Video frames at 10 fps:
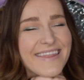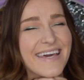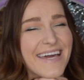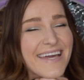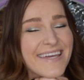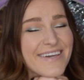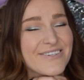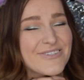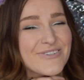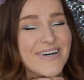Thank
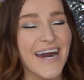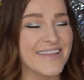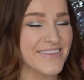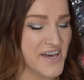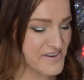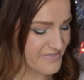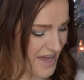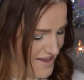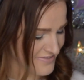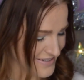you. I love
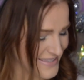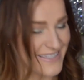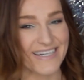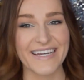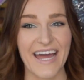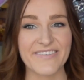everything.